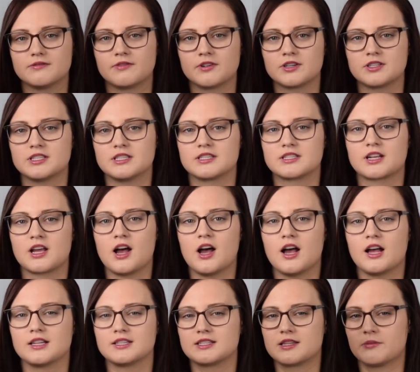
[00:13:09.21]
versus
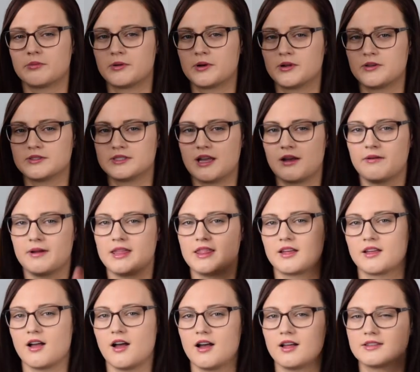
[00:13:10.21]
cons. The pros outweigh the
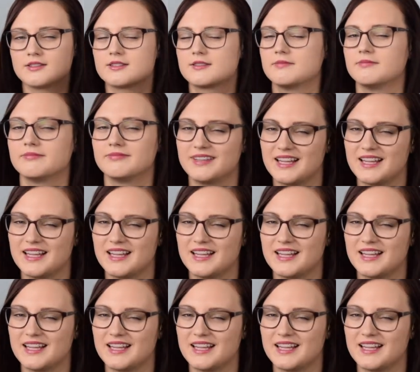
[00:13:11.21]
cons.